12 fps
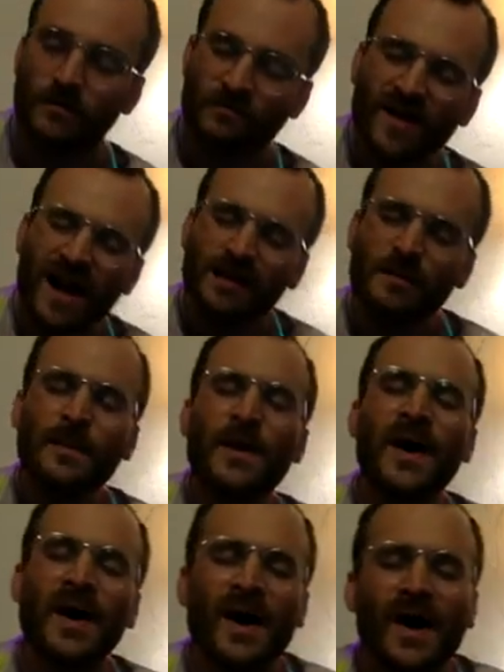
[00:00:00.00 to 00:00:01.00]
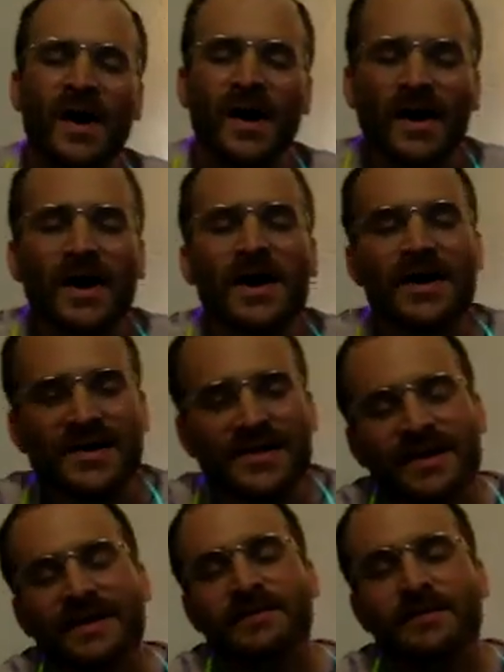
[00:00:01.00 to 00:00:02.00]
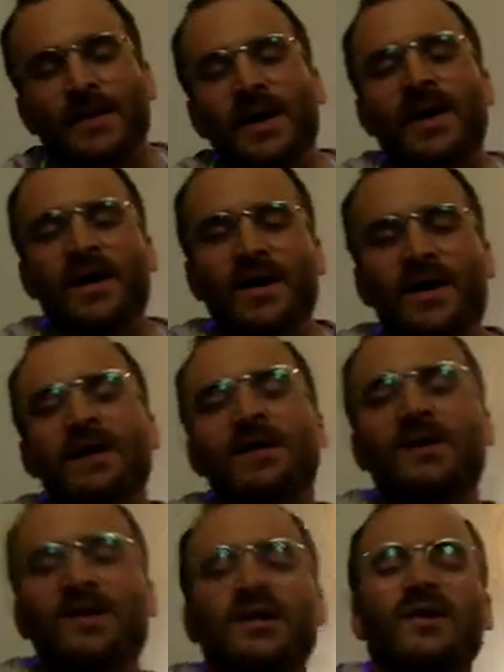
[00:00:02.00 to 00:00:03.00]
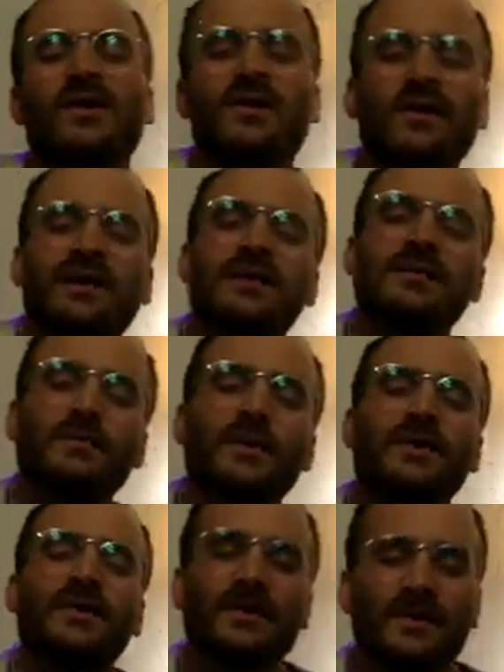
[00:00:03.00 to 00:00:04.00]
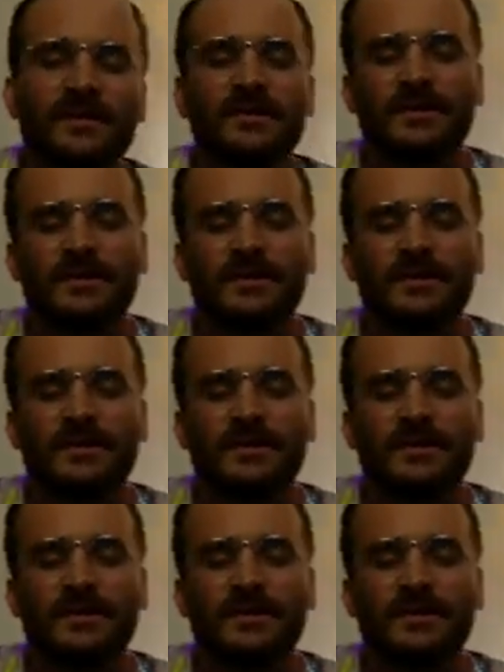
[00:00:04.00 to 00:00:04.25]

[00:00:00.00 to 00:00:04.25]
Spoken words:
Fall apart and apart and apart.